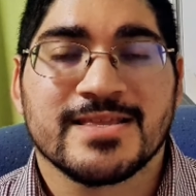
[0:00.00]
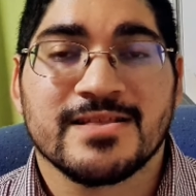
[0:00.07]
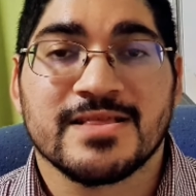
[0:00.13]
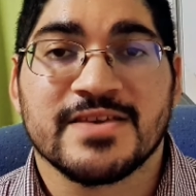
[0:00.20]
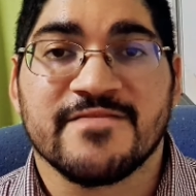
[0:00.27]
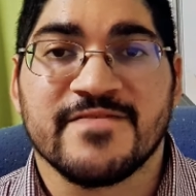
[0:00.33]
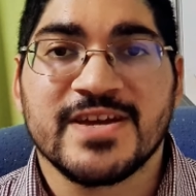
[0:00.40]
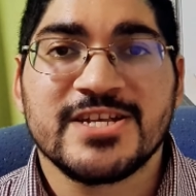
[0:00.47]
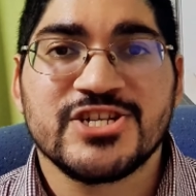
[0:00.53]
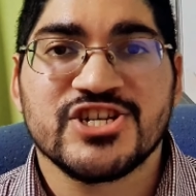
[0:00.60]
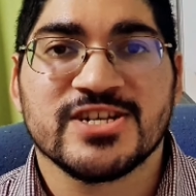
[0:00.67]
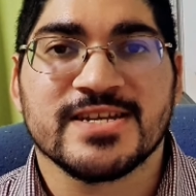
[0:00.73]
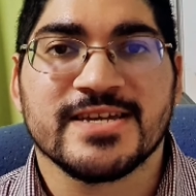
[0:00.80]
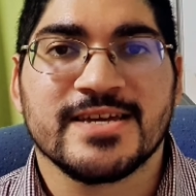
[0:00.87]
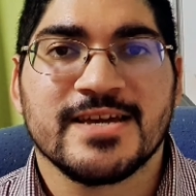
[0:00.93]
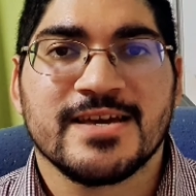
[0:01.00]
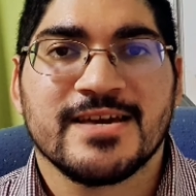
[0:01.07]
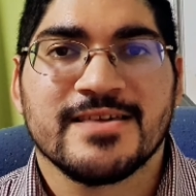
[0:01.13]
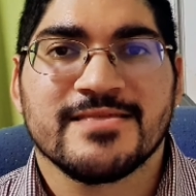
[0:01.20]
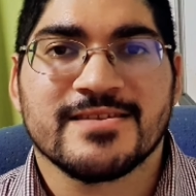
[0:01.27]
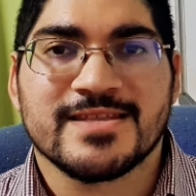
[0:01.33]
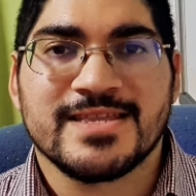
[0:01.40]
till eventually
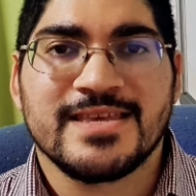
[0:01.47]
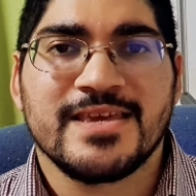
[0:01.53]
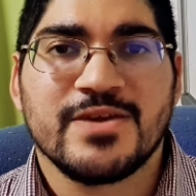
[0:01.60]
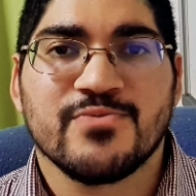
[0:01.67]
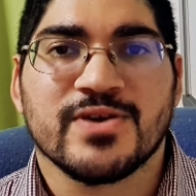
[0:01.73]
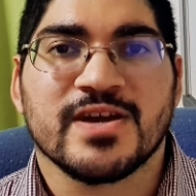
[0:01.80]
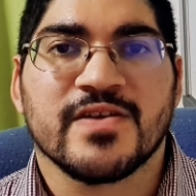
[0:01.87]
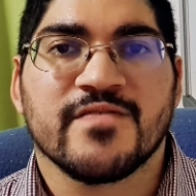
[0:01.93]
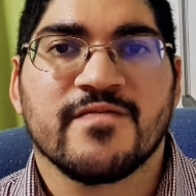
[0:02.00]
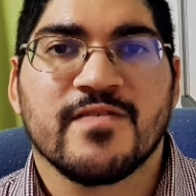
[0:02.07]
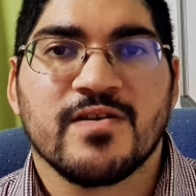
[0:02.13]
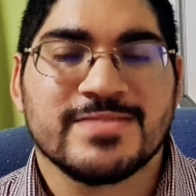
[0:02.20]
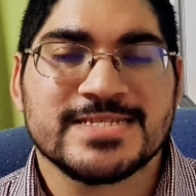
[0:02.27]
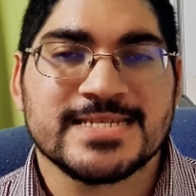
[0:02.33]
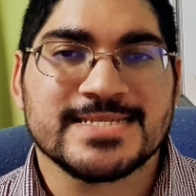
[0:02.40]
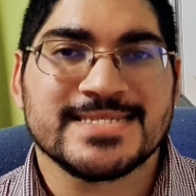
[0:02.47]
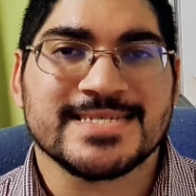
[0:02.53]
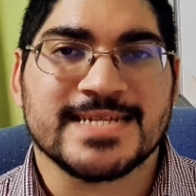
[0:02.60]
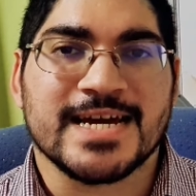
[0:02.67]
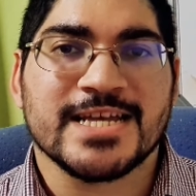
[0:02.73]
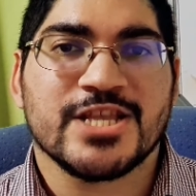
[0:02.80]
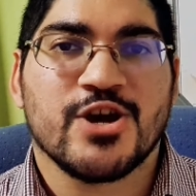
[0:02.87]
the T wave sits
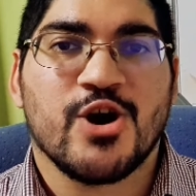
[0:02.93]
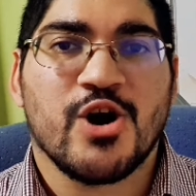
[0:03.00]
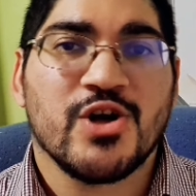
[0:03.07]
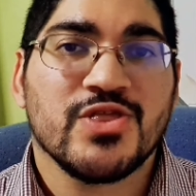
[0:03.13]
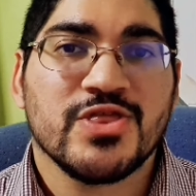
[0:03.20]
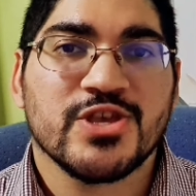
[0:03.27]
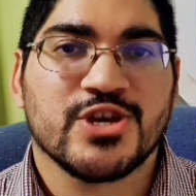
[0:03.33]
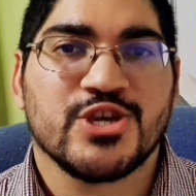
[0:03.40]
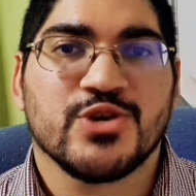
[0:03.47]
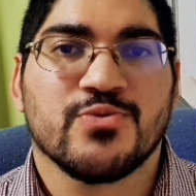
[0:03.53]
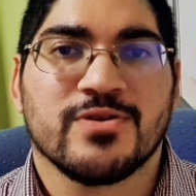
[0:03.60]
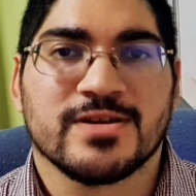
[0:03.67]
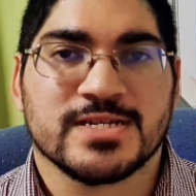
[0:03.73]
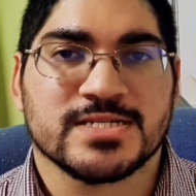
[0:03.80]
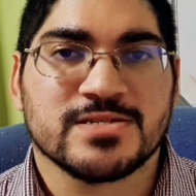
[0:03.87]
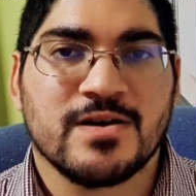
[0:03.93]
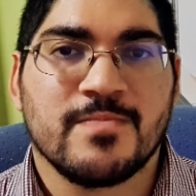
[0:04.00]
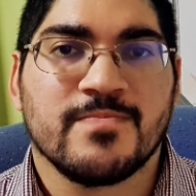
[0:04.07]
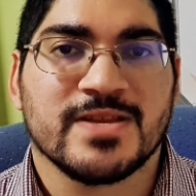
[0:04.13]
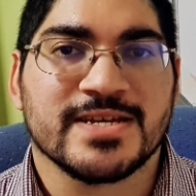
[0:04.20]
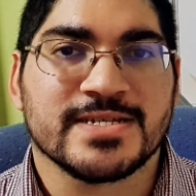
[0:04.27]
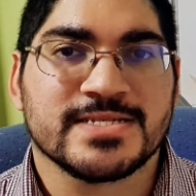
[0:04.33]
right on the QRS
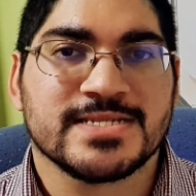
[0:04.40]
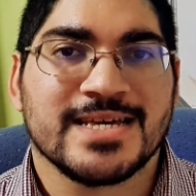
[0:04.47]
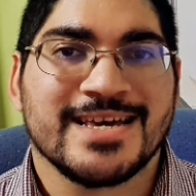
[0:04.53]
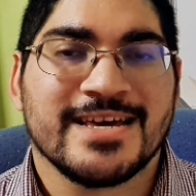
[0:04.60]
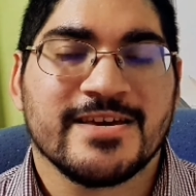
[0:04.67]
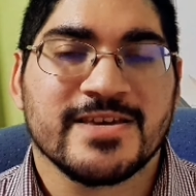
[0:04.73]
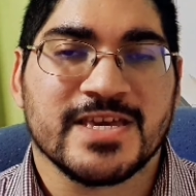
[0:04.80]
complex,